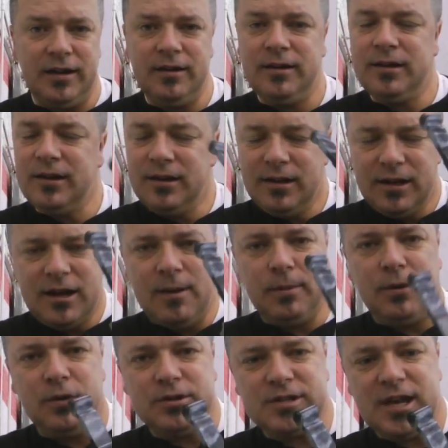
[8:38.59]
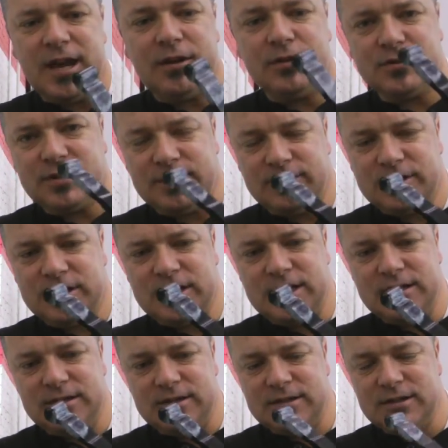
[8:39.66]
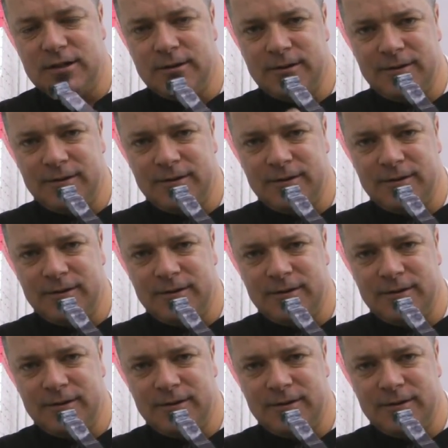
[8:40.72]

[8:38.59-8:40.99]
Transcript: A couple of cycles of seasons,